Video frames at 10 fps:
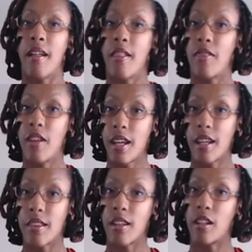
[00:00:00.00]

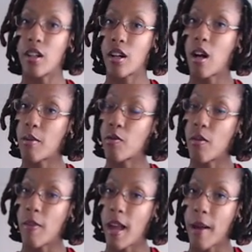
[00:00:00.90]
then the look comes
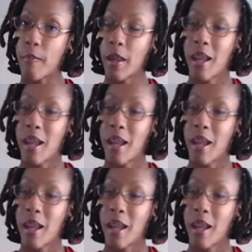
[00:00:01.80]
from that.